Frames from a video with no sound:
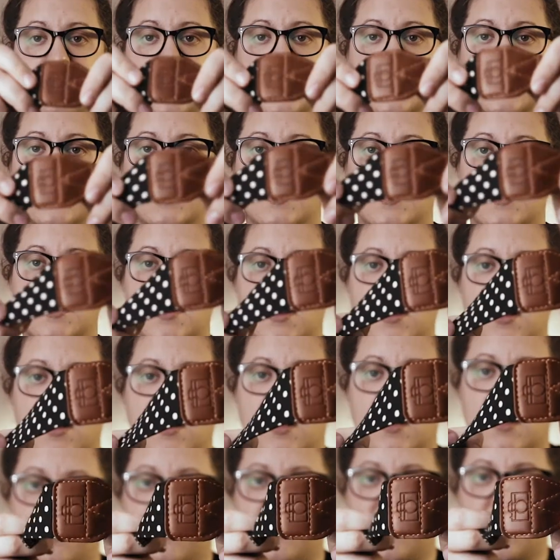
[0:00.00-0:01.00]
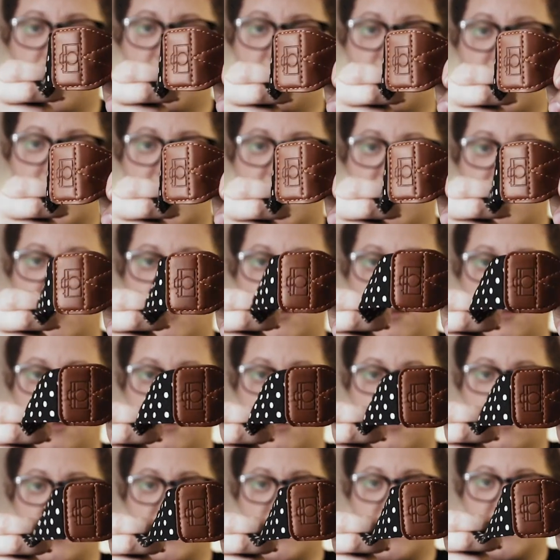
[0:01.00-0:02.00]
bit of detail, faux leather
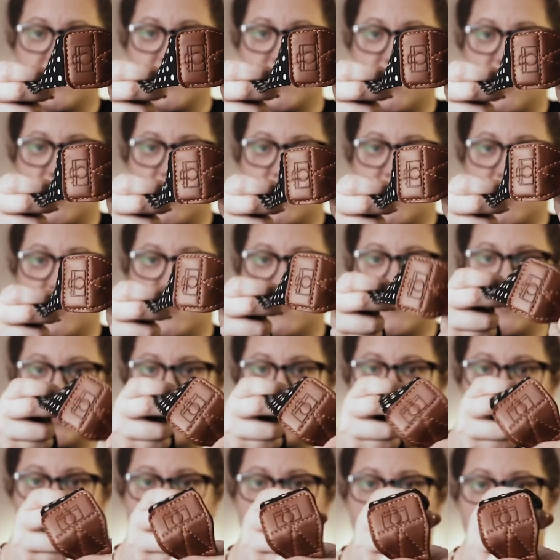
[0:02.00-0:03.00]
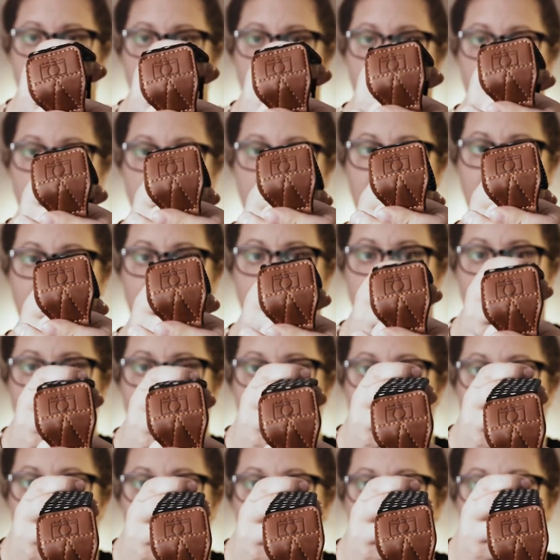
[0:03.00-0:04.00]
on the side. It has a little camera
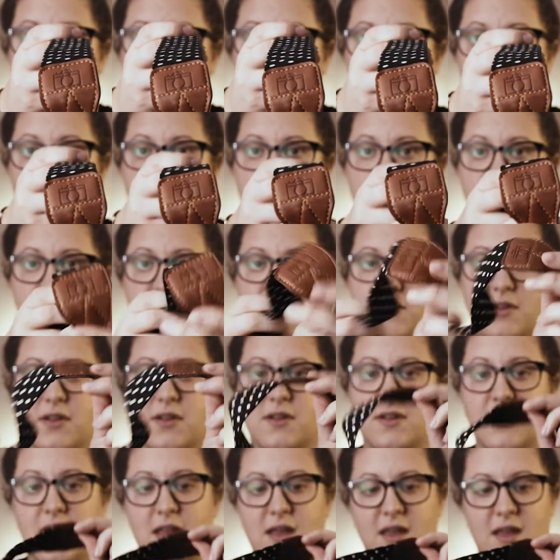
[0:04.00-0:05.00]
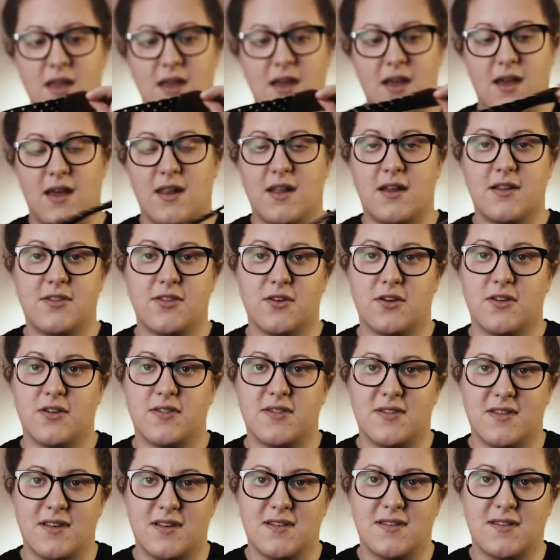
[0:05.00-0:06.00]
kind of printed into it. And I
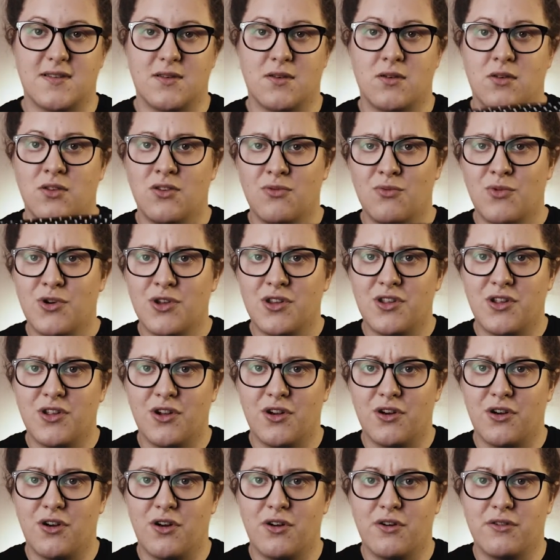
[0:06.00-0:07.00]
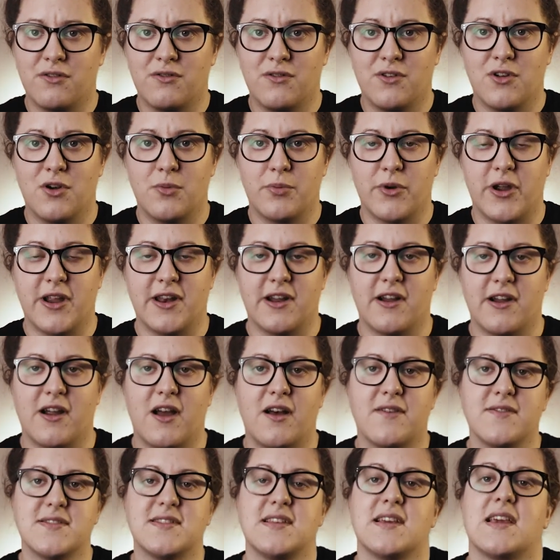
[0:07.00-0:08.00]
thought this, €1, no brainer.
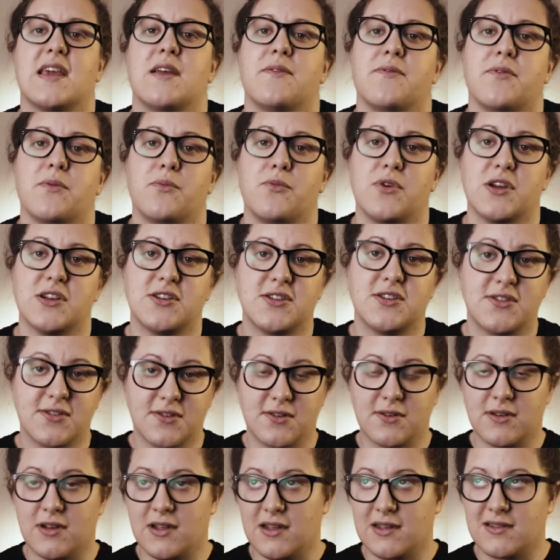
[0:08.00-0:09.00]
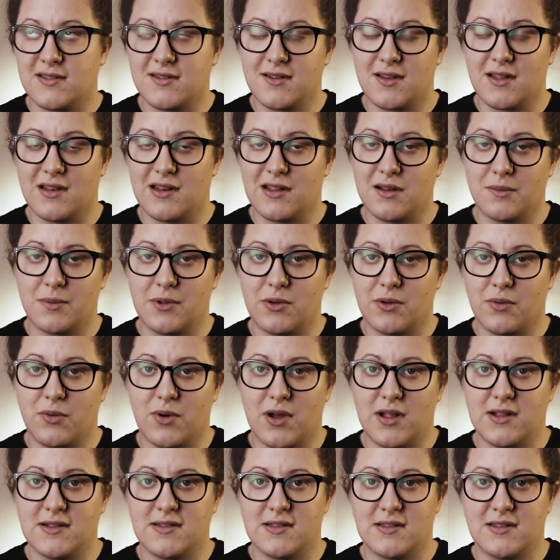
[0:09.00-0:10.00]
Obviously it came from Wish, so it took a little bit
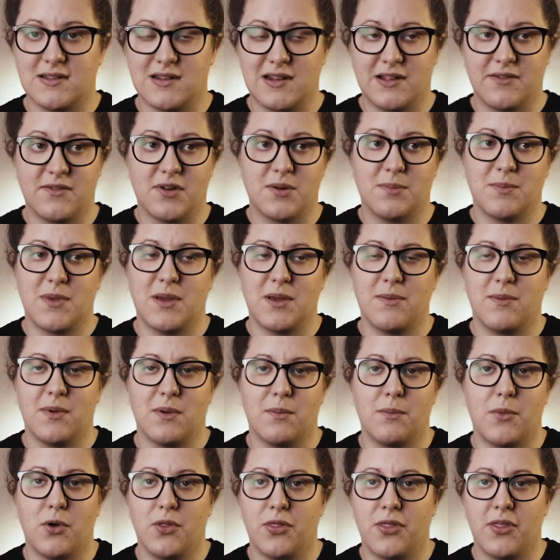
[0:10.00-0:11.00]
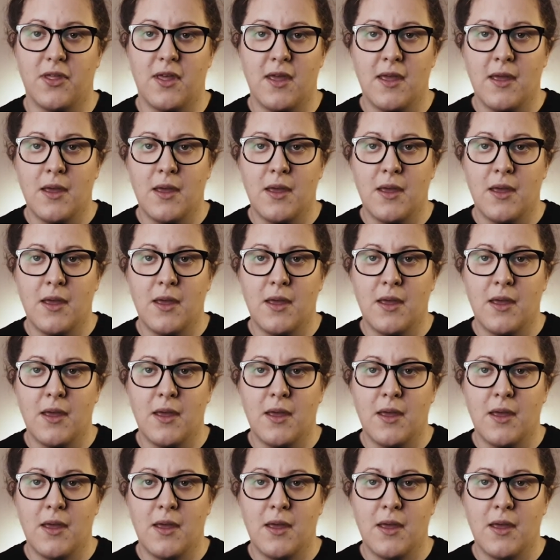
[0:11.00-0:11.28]
while to deliver, maybe a month,